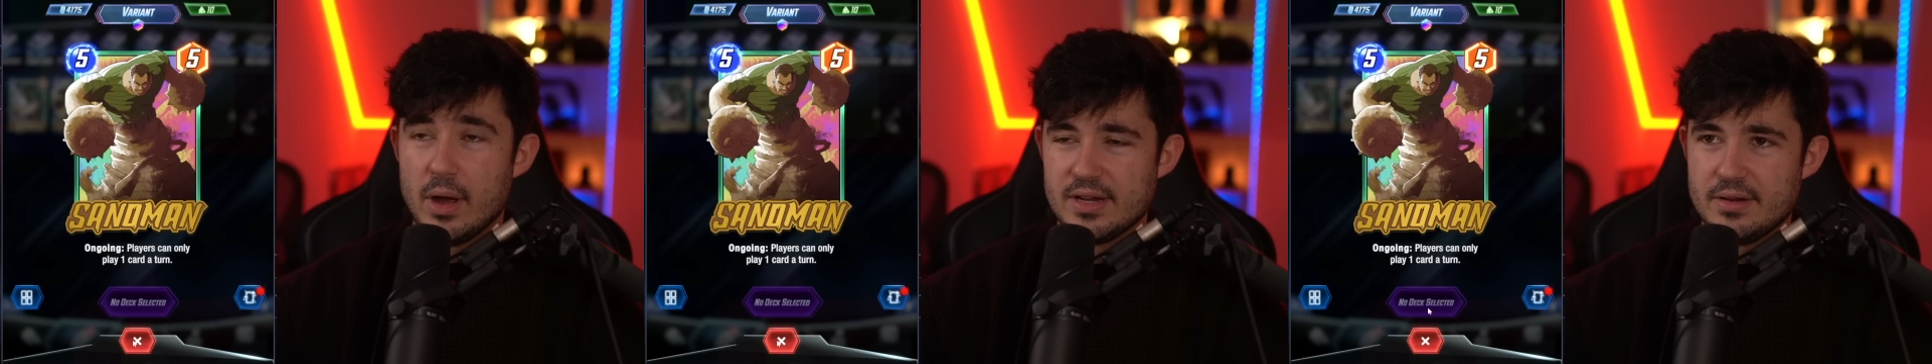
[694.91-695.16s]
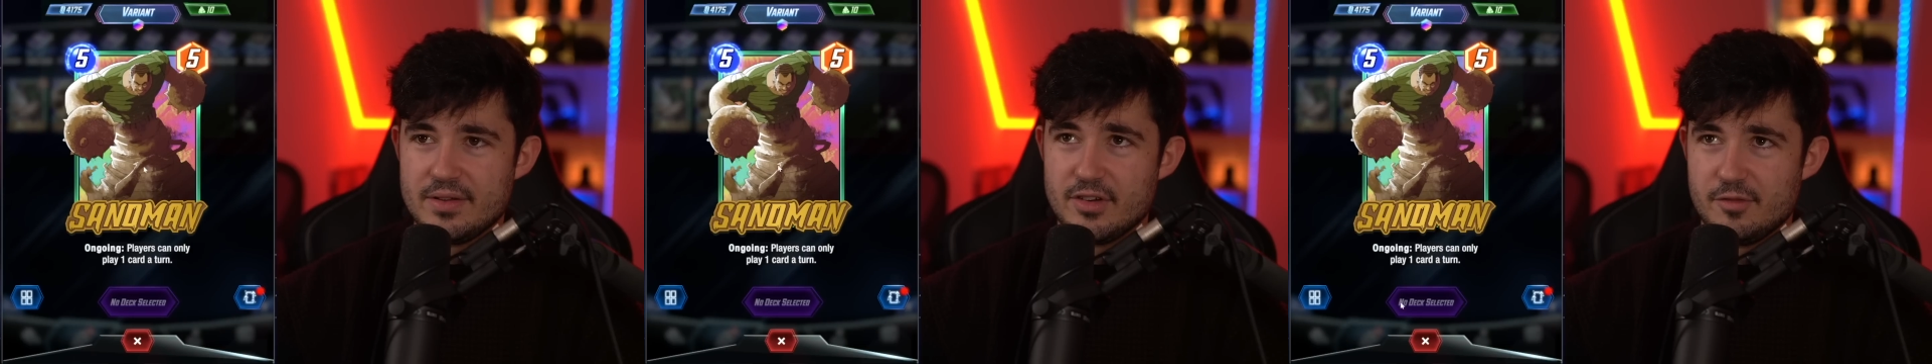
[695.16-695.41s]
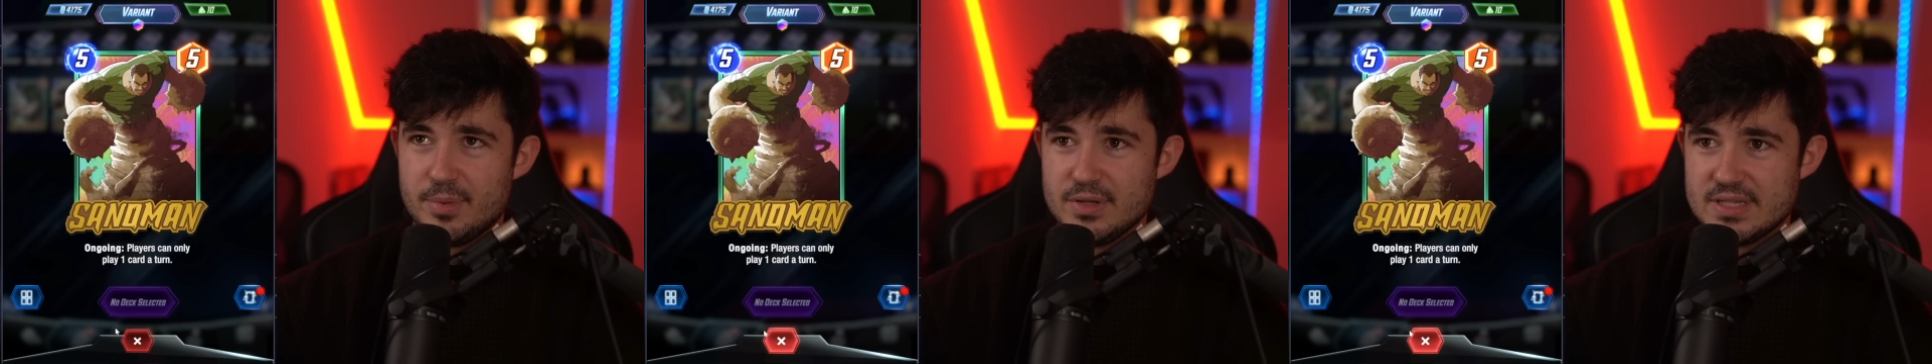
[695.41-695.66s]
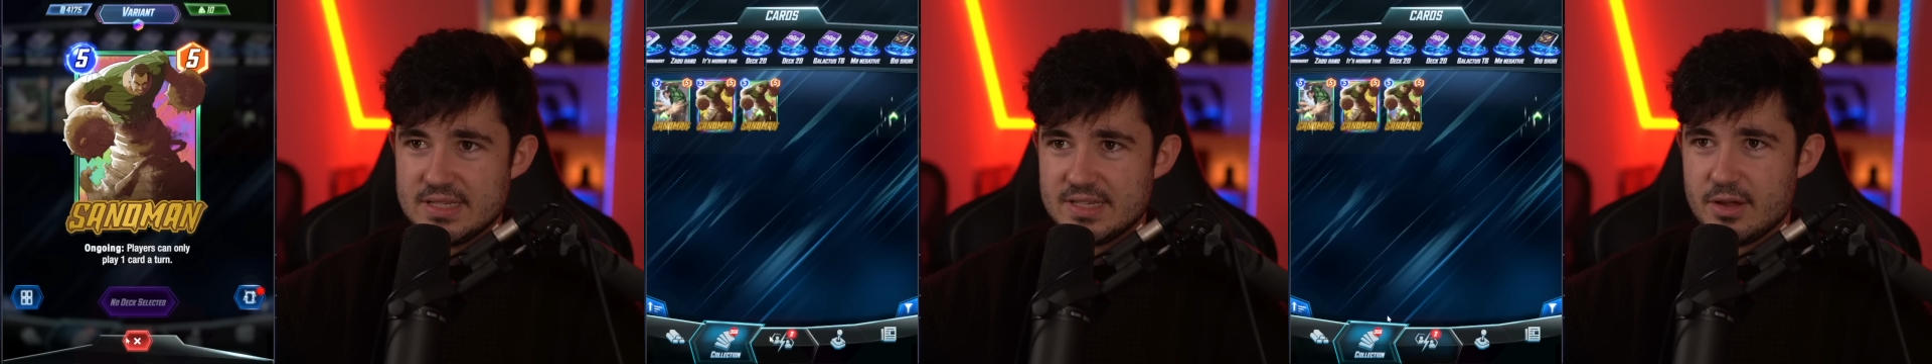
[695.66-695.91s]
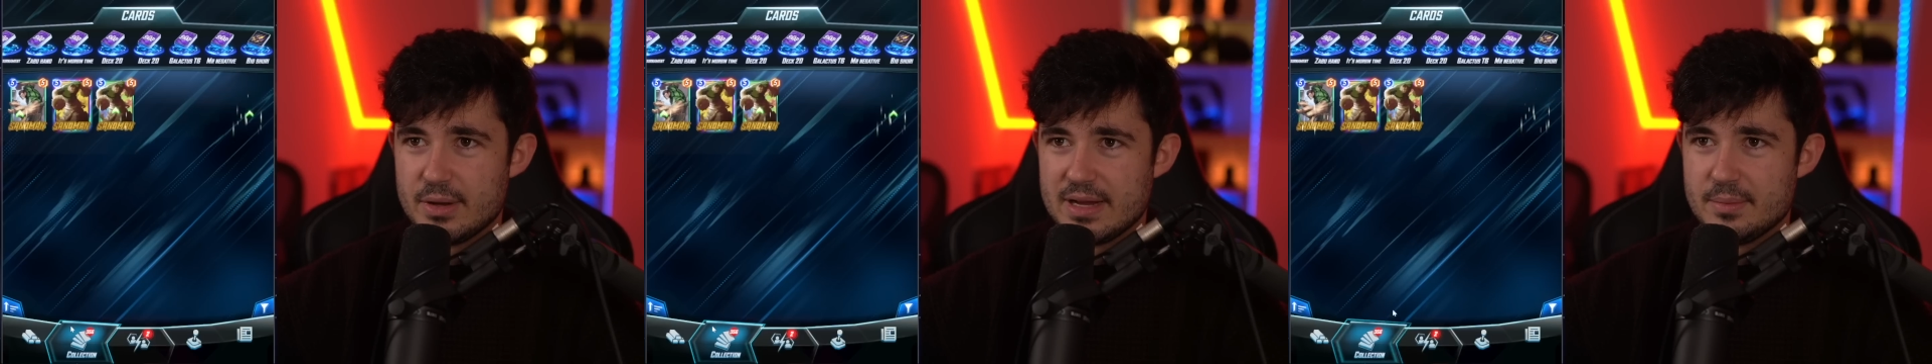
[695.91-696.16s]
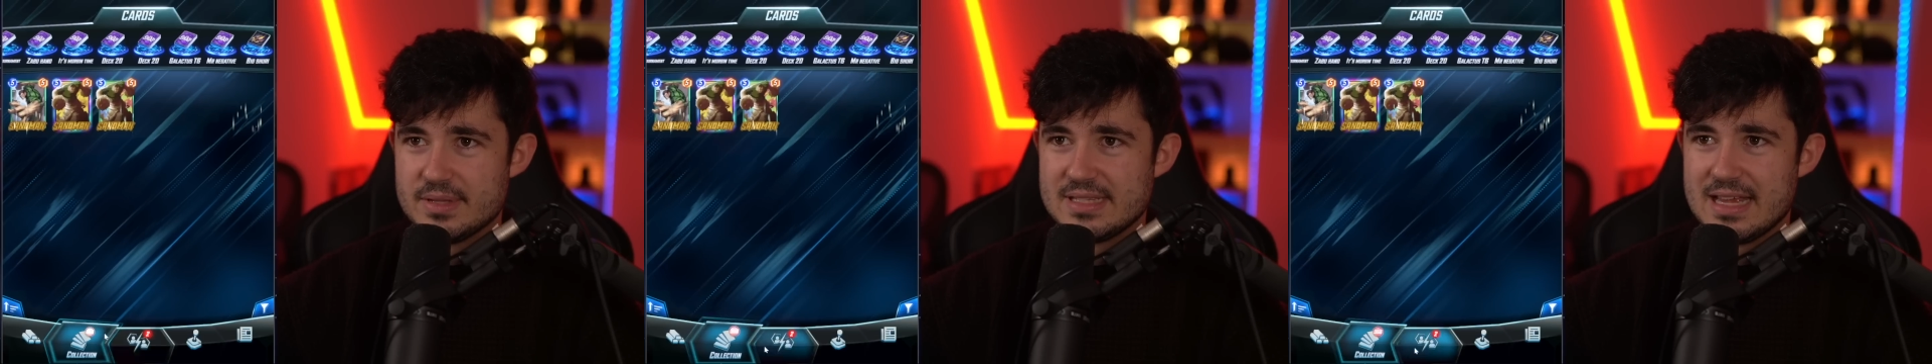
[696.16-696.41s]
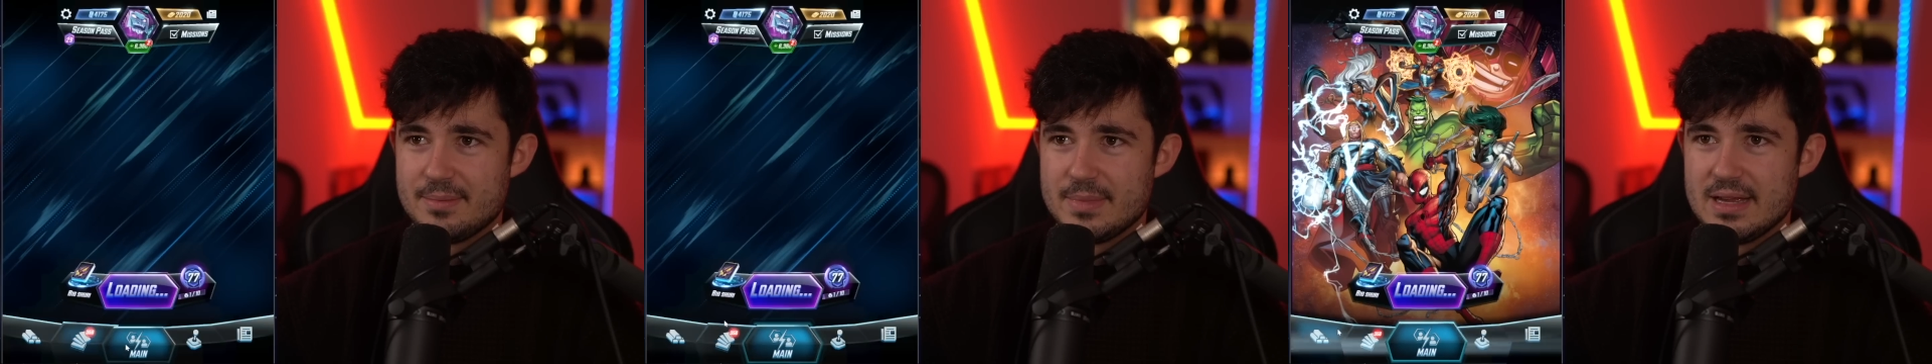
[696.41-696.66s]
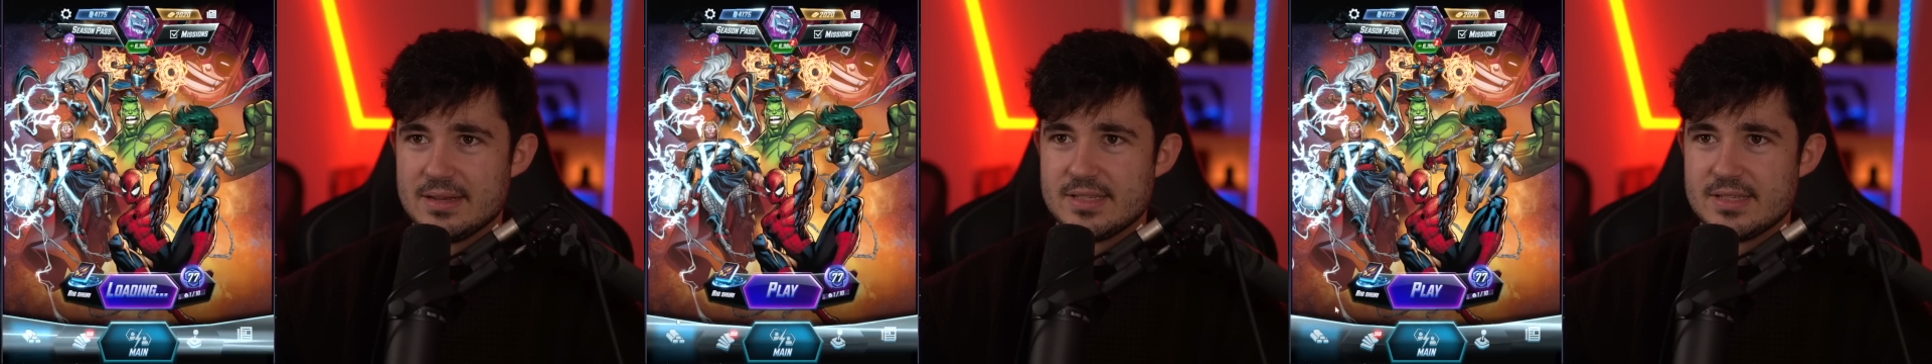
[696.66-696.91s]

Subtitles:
I don't have enough boosters to go again with Sandman,